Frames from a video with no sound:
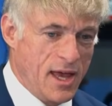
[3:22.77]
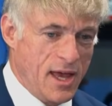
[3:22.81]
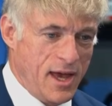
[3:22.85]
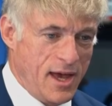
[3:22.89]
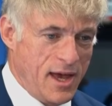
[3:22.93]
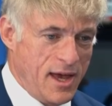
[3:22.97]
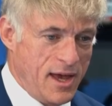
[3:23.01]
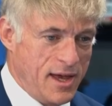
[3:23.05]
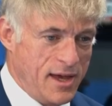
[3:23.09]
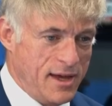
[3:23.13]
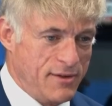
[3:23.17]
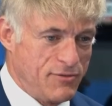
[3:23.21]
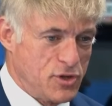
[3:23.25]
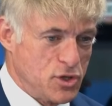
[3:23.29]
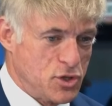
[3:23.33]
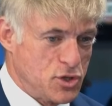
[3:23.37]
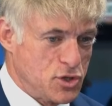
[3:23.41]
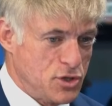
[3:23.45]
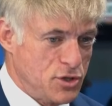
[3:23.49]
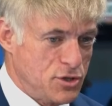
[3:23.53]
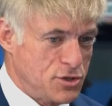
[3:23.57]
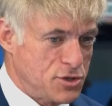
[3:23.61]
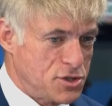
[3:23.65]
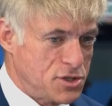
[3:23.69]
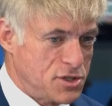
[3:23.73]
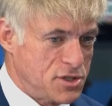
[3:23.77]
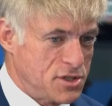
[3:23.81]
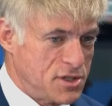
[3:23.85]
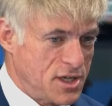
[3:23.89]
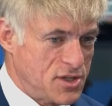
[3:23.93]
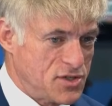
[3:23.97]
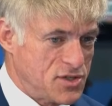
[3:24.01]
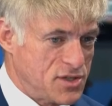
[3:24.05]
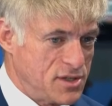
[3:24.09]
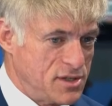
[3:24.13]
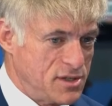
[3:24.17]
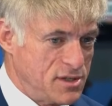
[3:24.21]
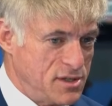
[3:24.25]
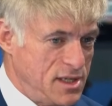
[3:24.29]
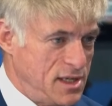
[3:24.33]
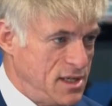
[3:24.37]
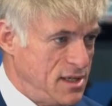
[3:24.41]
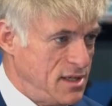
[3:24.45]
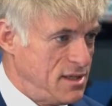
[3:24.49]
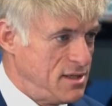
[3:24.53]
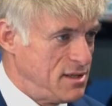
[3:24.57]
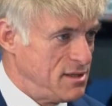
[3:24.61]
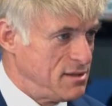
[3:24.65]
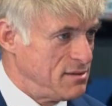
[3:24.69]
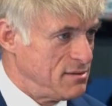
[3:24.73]
Uh, if the church doesn't
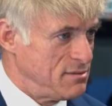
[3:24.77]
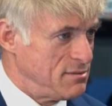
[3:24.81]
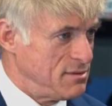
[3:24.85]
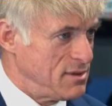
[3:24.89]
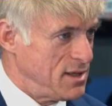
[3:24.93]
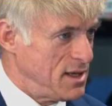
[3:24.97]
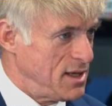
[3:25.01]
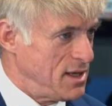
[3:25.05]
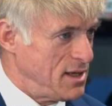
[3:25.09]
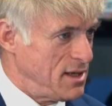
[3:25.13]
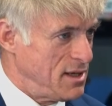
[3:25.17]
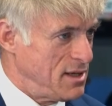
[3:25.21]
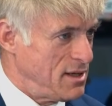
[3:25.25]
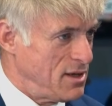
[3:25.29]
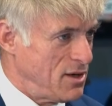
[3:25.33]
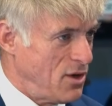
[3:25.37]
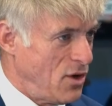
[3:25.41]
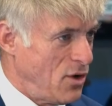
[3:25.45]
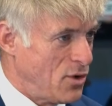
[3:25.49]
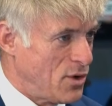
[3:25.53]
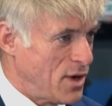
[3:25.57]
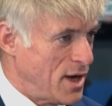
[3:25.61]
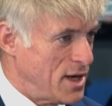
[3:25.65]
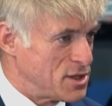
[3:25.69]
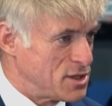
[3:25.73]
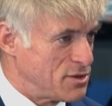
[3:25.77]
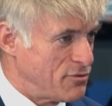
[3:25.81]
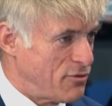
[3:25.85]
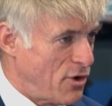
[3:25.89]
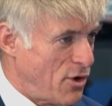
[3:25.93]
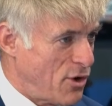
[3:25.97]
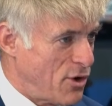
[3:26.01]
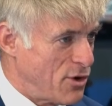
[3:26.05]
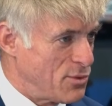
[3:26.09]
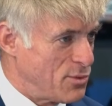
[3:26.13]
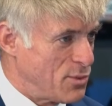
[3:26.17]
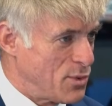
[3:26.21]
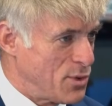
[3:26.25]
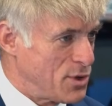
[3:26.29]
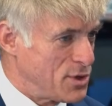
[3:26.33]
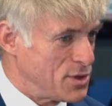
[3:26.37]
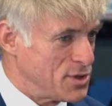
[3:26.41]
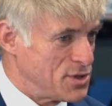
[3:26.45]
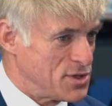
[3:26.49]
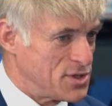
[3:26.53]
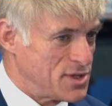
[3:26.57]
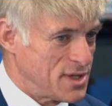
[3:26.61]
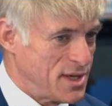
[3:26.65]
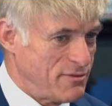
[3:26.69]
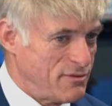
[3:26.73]
need uh, all kinds of hard work
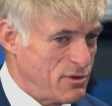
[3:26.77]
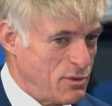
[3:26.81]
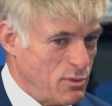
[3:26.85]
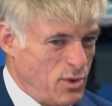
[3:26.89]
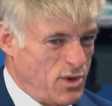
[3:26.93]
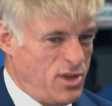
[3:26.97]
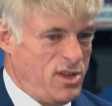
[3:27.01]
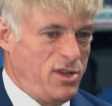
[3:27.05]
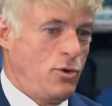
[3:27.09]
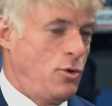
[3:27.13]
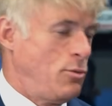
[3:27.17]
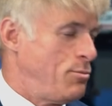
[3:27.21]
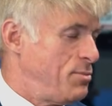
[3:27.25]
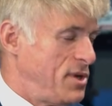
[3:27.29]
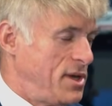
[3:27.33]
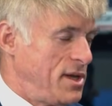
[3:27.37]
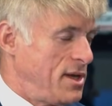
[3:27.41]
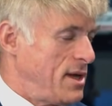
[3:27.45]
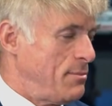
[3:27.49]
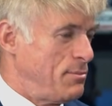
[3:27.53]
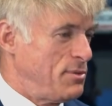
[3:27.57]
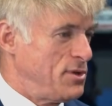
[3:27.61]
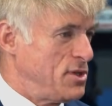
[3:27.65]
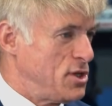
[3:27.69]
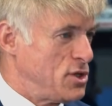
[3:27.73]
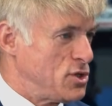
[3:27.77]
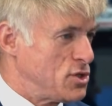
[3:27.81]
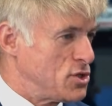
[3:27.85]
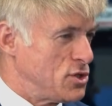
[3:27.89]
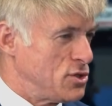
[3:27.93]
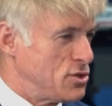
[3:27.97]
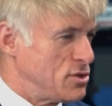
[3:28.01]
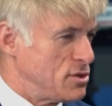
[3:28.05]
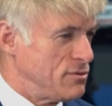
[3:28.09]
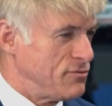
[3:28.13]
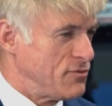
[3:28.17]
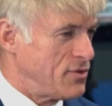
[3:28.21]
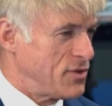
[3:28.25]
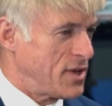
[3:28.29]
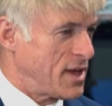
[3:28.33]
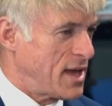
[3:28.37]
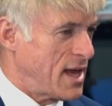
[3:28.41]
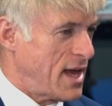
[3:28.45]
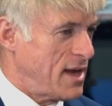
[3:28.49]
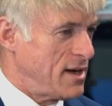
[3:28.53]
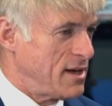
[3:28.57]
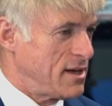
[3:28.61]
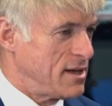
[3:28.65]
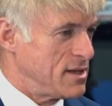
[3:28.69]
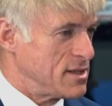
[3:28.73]
and saving. What are you opening up an institute for the
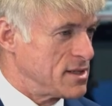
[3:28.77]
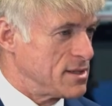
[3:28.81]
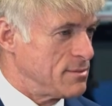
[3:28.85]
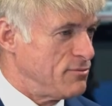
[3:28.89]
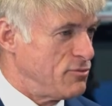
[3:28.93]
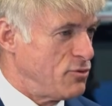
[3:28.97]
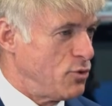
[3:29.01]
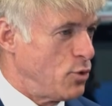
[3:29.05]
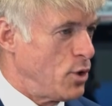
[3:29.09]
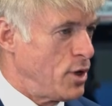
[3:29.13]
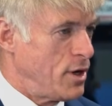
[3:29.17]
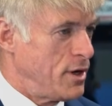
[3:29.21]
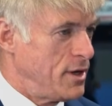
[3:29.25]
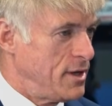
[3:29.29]
catechism for?